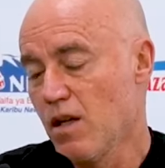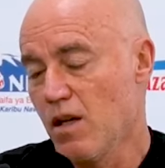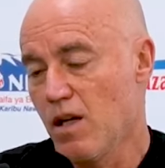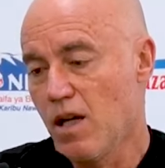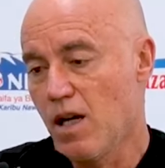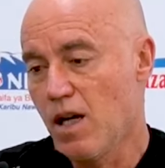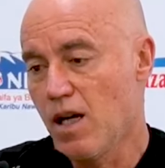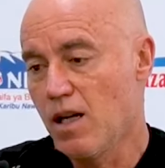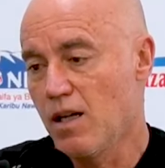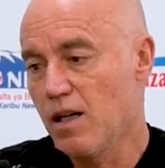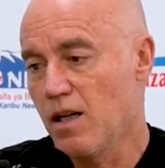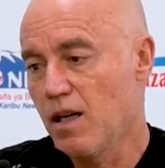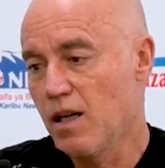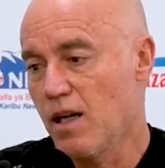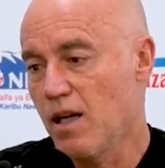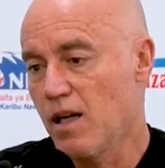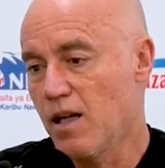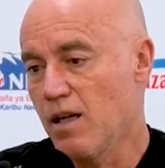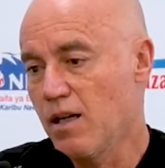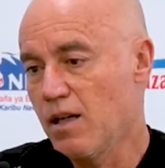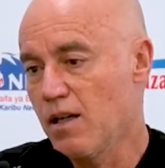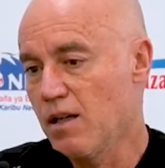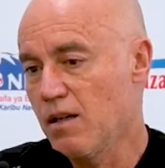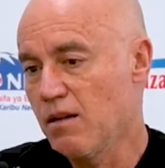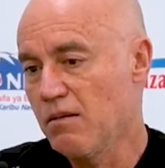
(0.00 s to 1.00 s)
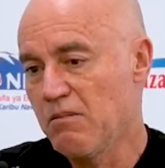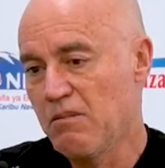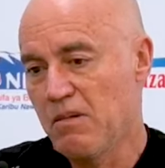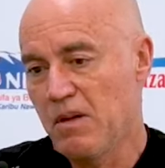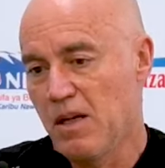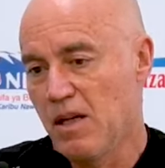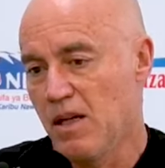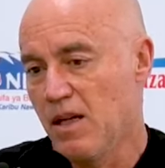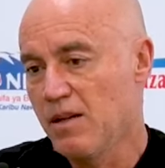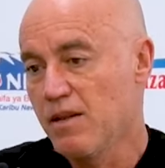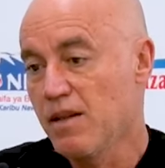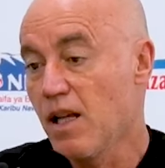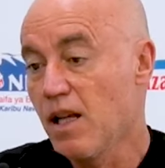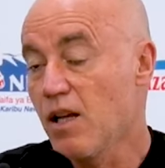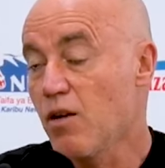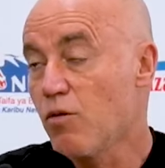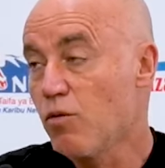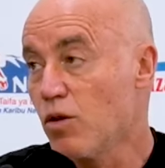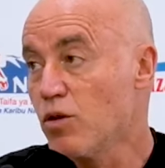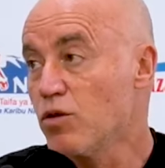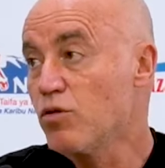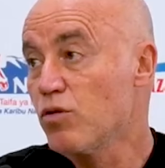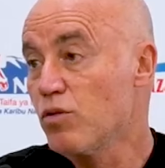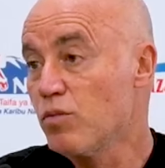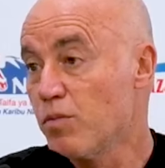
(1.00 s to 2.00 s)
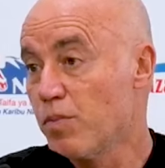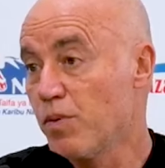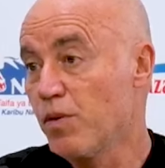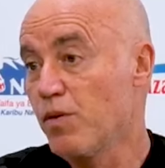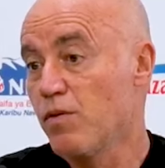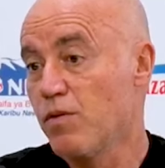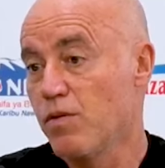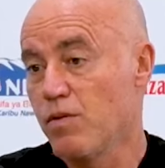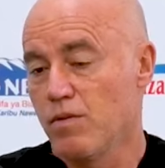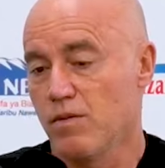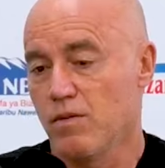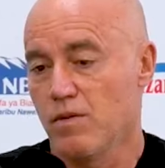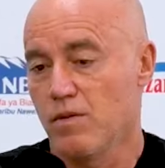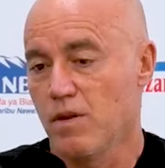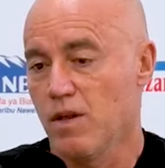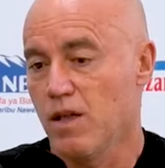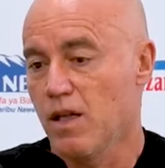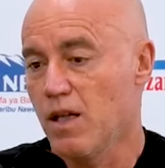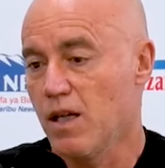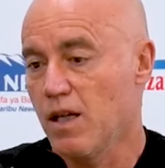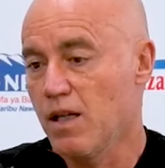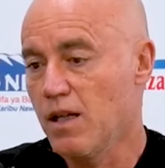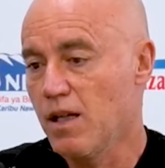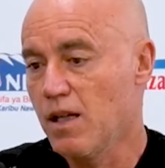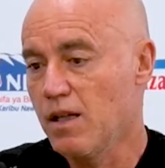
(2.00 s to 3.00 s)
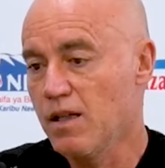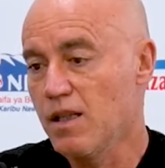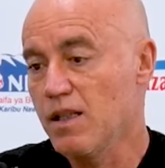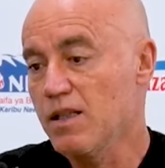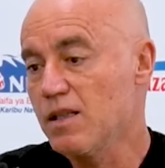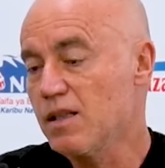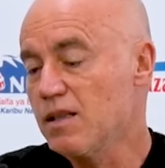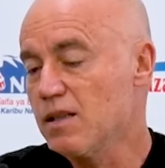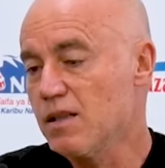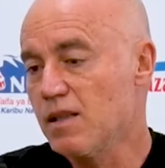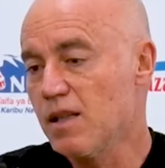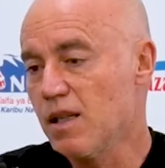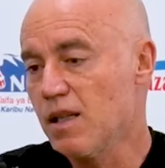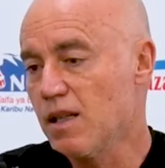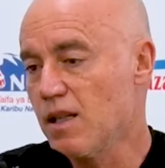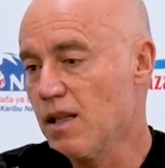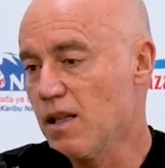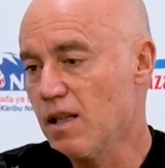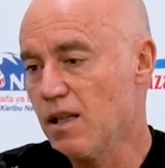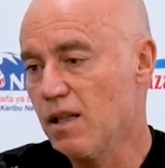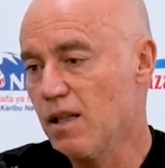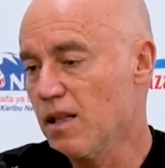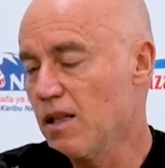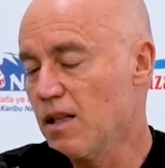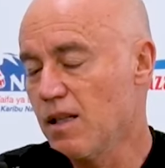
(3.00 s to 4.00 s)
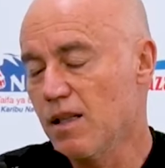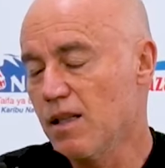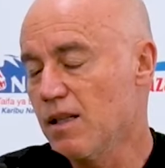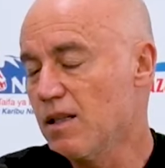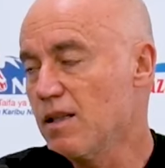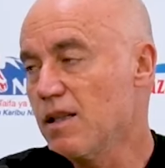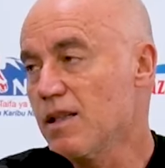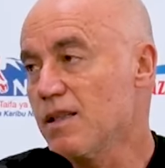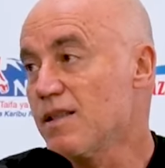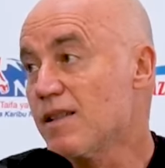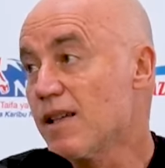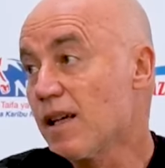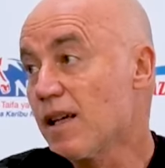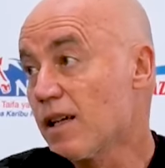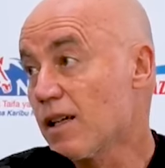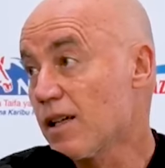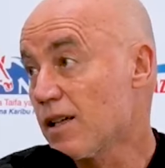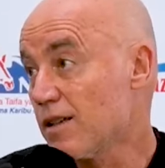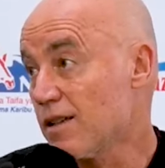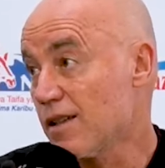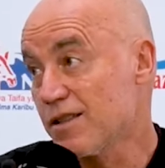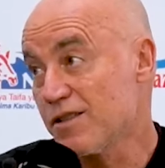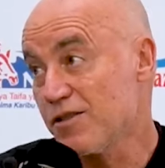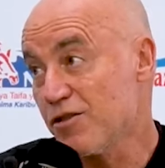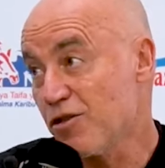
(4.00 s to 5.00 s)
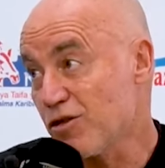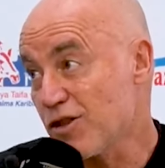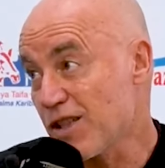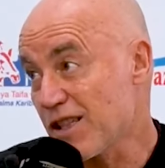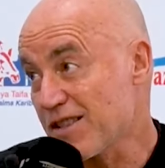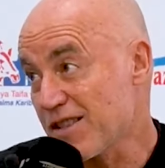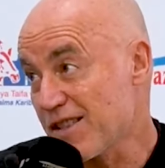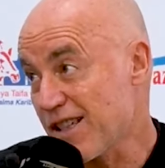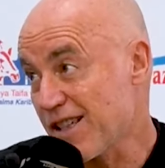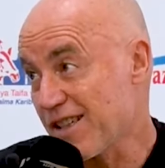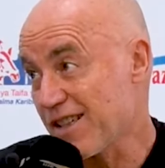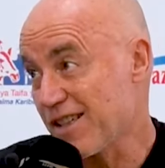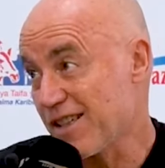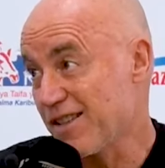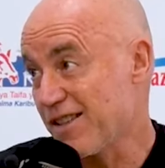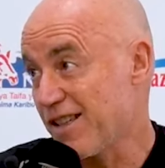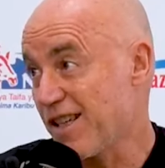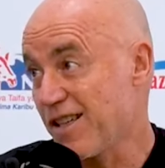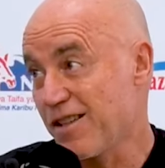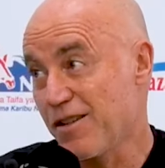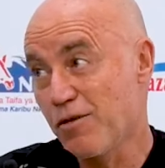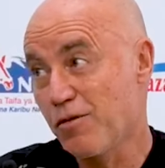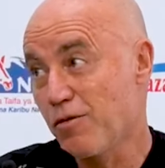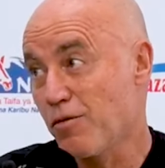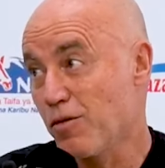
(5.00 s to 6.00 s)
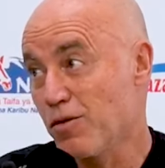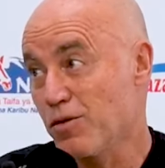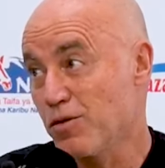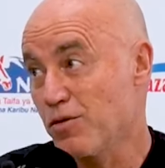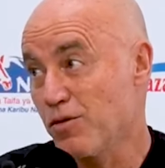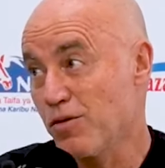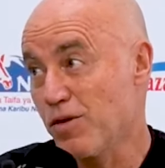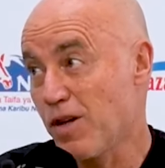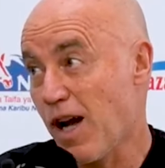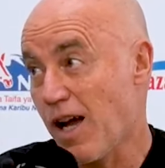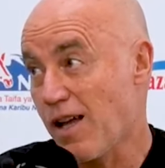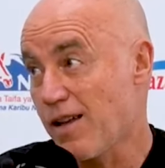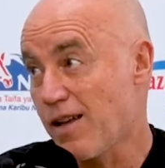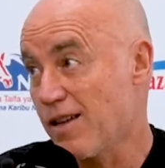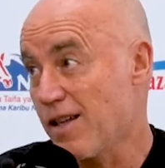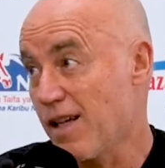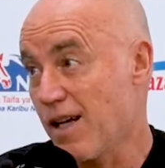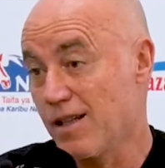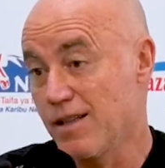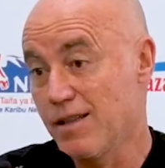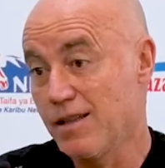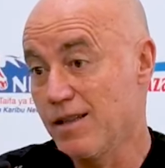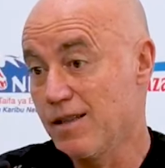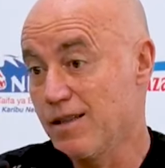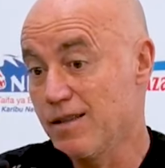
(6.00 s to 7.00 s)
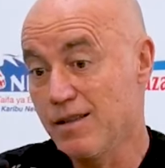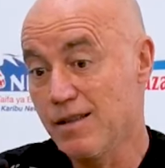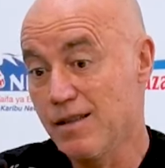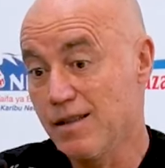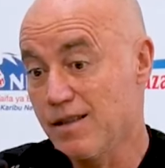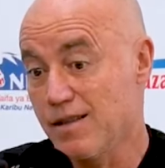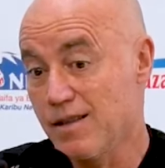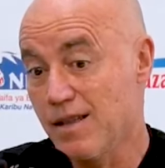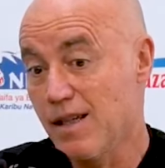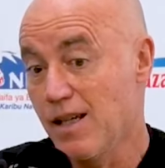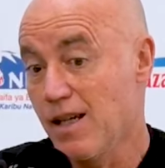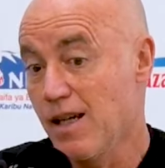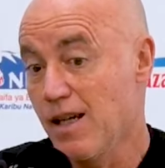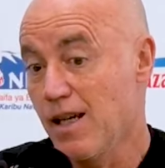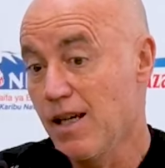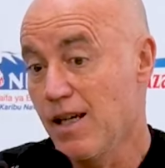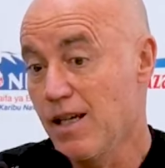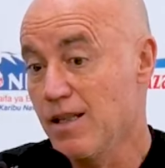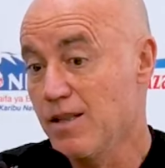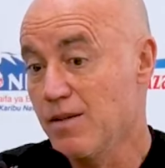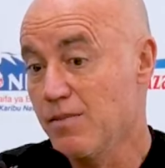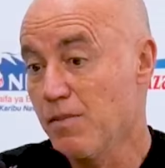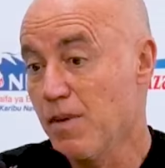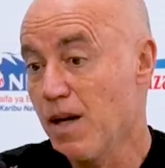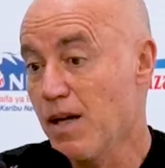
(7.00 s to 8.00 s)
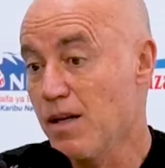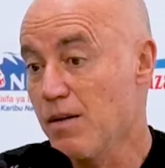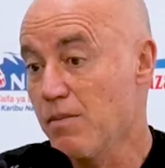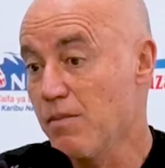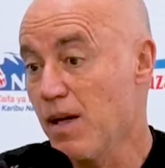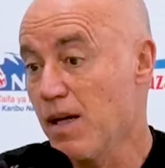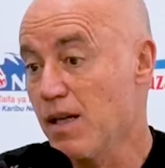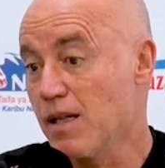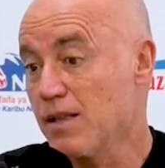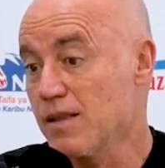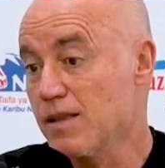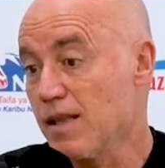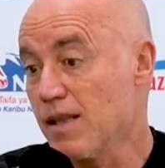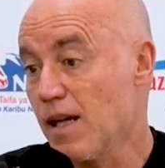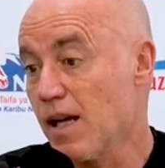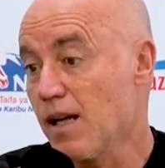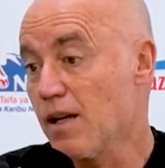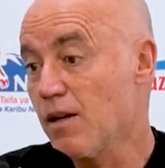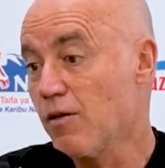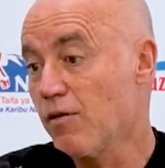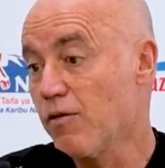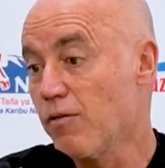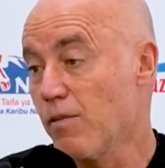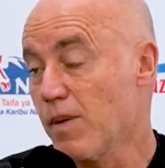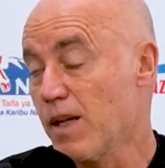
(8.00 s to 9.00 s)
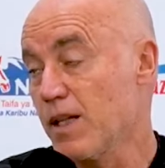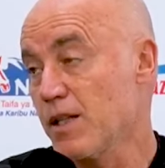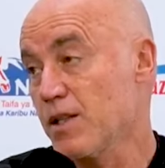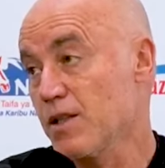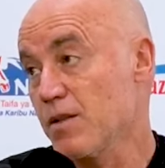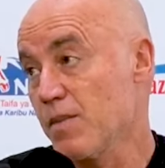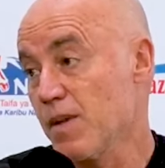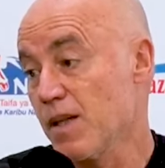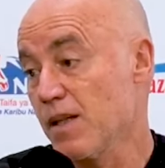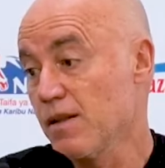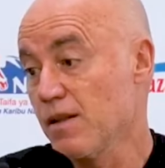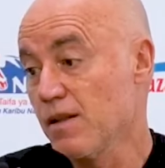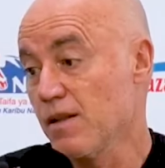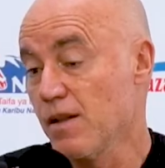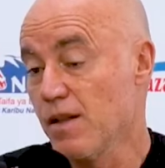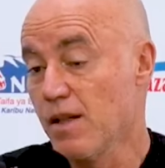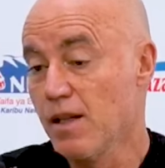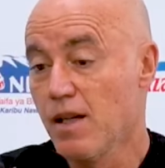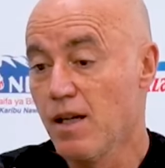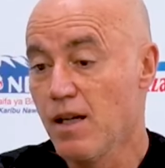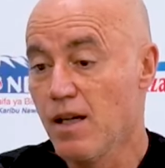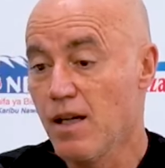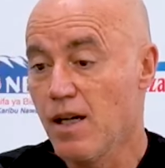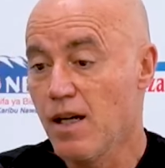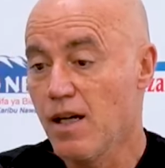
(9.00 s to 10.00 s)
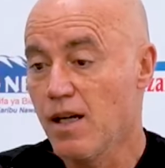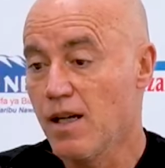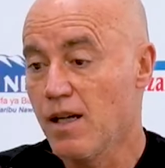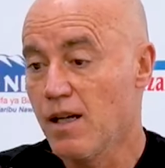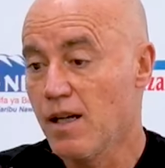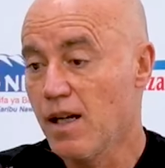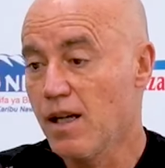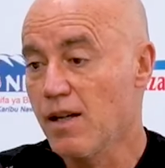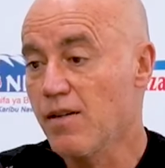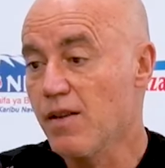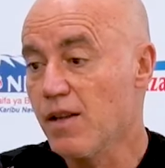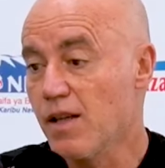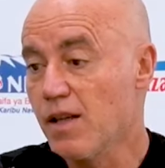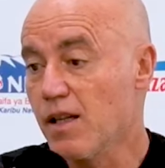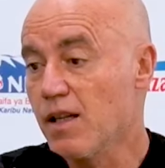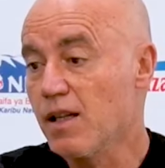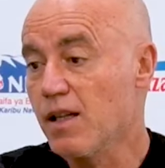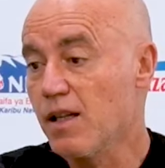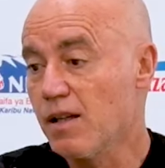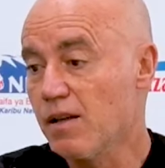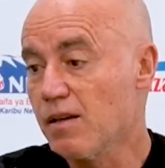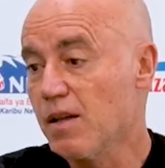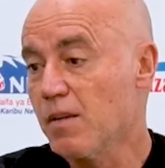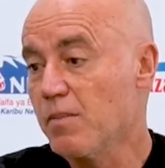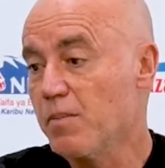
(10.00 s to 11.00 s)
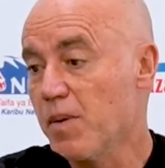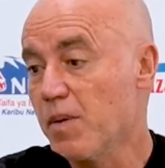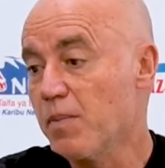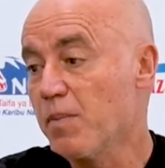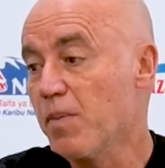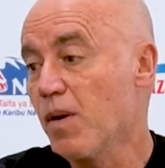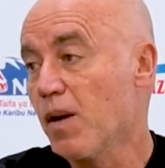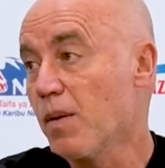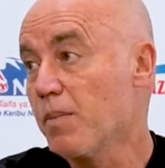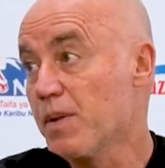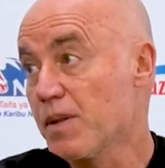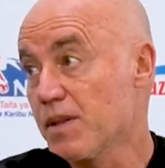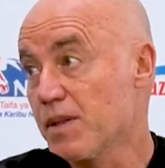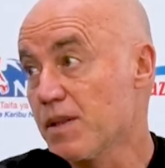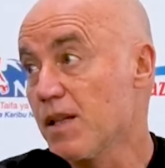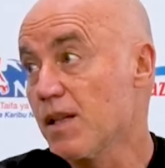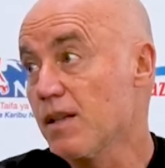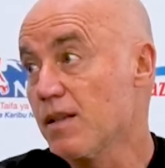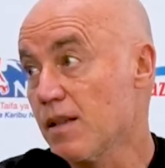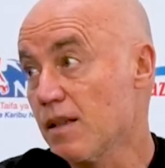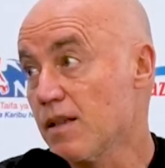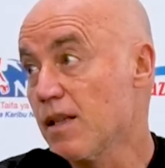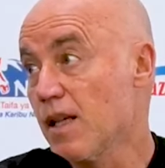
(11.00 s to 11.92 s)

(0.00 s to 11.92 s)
And they want to improve. And this is the secret. It's not a secret. I don't want to hide that. It's my style of management. And I think the people appreciated